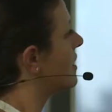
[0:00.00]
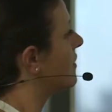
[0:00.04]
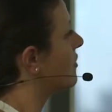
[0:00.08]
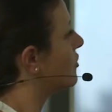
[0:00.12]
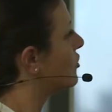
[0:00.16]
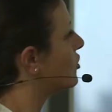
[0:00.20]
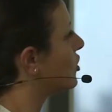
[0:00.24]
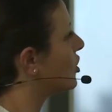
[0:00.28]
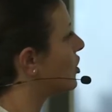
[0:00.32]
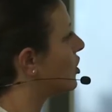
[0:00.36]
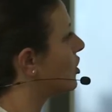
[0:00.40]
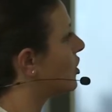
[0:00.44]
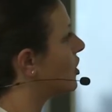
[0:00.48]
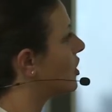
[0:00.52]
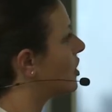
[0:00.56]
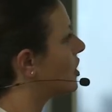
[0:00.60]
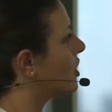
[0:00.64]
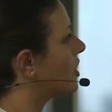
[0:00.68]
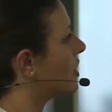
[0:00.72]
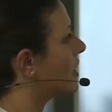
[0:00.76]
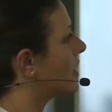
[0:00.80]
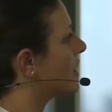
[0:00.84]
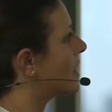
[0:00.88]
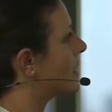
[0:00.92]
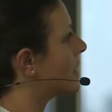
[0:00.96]
the
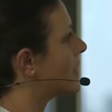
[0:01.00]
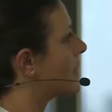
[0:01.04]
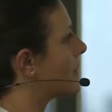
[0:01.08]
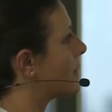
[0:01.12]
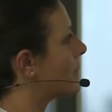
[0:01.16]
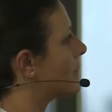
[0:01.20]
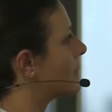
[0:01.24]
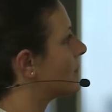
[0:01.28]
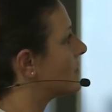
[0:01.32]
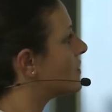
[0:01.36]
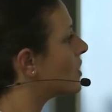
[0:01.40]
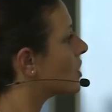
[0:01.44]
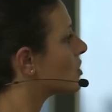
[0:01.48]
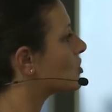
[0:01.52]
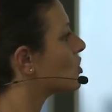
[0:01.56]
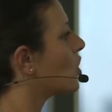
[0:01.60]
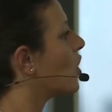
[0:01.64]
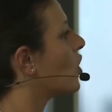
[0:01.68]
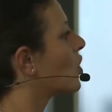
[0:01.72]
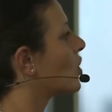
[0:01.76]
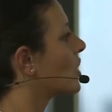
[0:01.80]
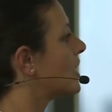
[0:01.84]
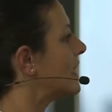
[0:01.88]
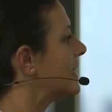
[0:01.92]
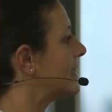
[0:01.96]
not
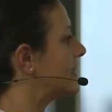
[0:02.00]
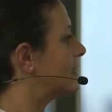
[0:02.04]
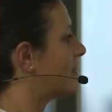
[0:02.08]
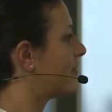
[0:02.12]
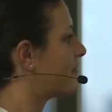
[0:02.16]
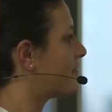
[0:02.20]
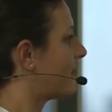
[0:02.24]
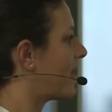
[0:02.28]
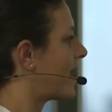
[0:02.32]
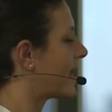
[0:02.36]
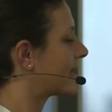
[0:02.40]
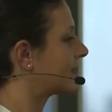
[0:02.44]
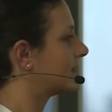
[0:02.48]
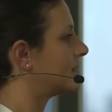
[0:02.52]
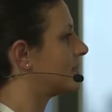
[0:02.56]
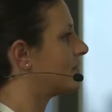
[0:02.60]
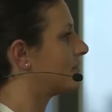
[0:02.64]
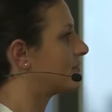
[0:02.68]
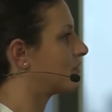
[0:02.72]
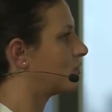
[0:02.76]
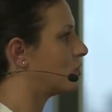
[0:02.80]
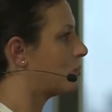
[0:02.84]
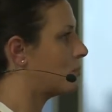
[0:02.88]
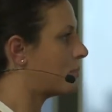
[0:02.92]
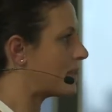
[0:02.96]
only the fact
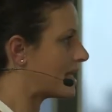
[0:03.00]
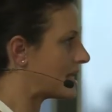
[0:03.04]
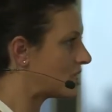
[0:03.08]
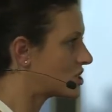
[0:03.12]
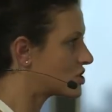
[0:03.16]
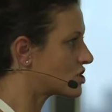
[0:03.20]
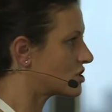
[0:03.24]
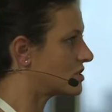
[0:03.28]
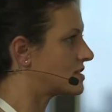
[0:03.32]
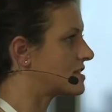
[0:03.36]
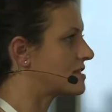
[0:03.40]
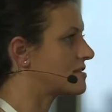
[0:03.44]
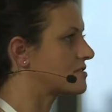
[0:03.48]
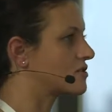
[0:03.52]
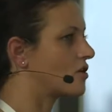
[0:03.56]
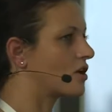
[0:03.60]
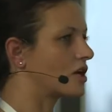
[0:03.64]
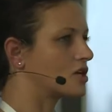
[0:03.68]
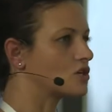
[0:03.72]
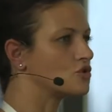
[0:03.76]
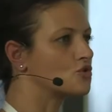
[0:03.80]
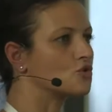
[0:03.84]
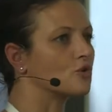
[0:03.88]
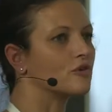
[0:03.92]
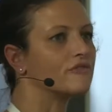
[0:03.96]
if the patient is going
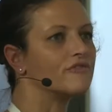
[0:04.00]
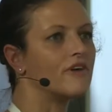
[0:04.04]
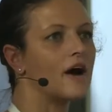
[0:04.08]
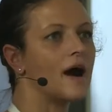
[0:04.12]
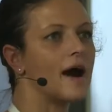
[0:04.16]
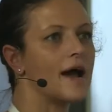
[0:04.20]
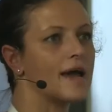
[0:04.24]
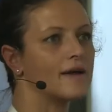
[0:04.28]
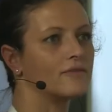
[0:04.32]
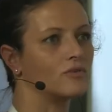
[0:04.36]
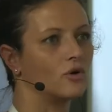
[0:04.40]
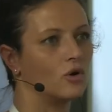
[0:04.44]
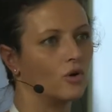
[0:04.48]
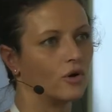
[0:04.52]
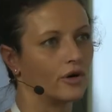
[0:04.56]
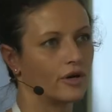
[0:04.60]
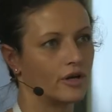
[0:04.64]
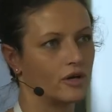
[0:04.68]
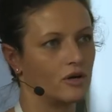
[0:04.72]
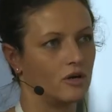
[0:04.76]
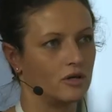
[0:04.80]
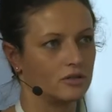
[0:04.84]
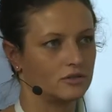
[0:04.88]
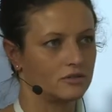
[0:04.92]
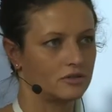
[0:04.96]
to survive or
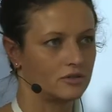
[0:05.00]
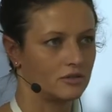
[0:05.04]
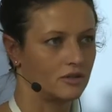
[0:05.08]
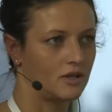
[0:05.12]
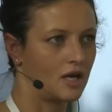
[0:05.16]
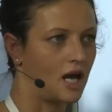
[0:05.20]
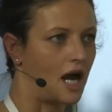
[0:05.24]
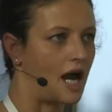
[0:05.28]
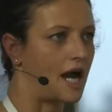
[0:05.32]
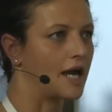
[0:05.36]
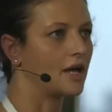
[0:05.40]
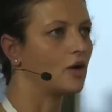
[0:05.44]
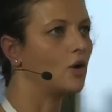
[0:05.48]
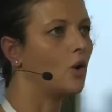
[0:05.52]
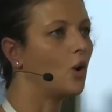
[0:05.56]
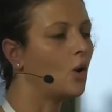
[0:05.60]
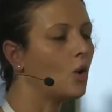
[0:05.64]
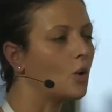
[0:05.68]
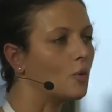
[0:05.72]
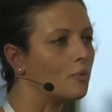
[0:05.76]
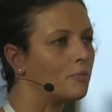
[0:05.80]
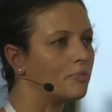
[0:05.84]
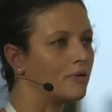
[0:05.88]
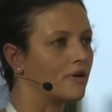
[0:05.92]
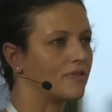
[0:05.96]
not. I
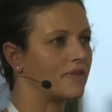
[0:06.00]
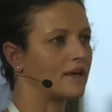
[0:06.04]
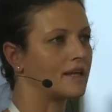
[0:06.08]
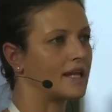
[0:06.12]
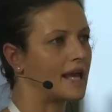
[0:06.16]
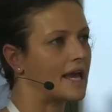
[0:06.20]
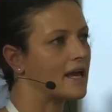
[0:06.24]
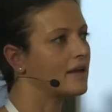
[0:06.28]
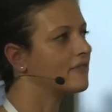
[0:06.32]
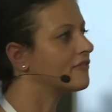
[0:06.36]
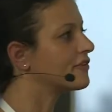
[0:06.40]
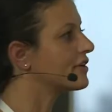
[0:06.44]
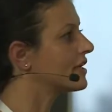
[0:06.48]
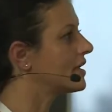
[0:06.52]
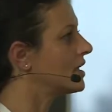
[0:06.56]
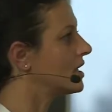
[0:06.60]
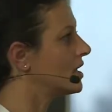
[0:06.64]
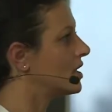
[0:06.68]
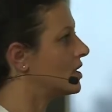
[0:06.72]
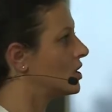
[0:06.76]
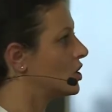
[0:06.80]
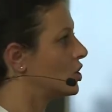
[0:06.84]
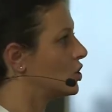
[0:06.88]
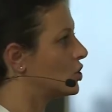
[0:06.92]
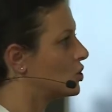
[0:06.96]
hope that
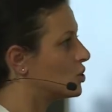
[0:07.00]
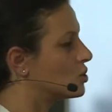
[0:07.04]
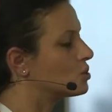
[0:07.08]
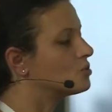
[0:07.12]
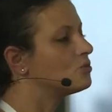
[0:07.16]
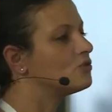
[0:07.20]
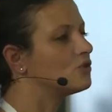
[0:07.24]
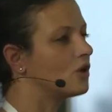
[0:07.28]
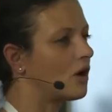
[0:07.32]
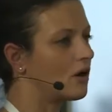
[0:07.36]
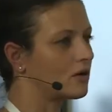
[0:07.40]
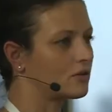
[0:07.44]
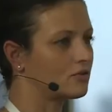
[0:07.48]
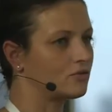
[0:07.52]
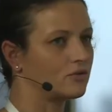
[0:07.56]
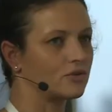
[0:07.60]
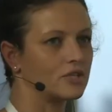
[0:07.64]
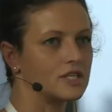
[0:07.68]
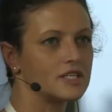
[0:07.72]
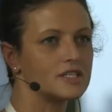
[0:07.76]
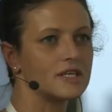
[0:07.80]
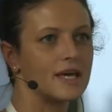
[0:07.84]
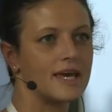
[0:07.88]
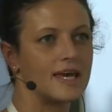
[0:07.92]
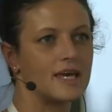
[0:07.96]
every good doctor
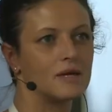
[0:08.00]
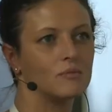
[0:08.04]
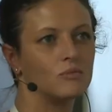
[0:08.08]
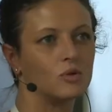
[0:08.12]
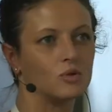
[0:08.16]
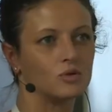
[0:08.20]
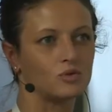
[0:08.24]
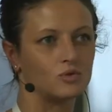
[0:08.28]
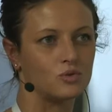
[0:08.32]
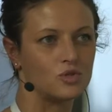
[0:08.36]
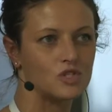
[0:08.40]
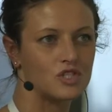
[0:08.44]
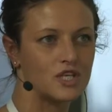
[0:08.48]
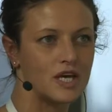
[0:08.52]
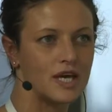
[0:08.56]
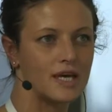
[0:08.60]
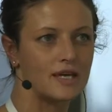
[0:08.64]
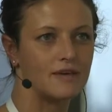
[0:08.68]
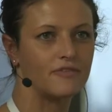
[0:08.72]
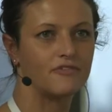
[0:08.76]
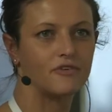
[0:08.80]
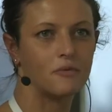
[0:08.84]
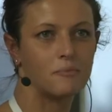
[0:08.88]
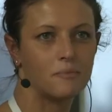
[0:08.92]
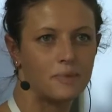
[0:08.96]
is able to
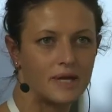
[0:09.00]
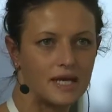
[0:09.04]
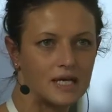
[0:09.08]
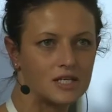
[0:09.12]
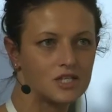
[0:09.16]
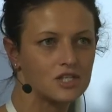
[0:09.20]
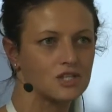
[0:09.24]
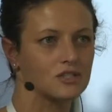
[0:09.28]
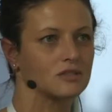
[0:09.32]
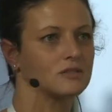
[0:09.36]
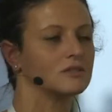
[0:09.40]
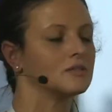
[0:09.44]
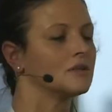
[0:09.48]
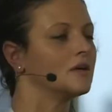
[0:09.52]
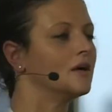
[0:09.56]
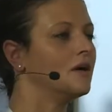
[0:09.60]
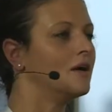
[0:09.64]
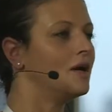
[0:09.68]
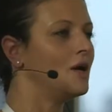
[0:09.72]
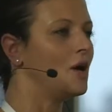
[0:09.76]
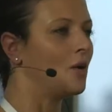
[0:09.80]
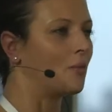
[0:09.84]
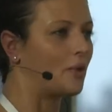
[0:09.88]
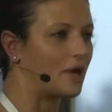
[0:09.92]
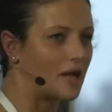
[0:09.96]
say if a patient
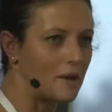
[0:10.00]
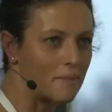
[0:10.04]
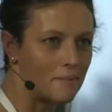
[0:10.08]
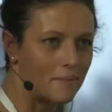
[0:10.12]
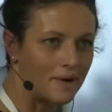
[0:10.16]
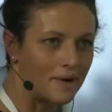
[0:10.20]
with a,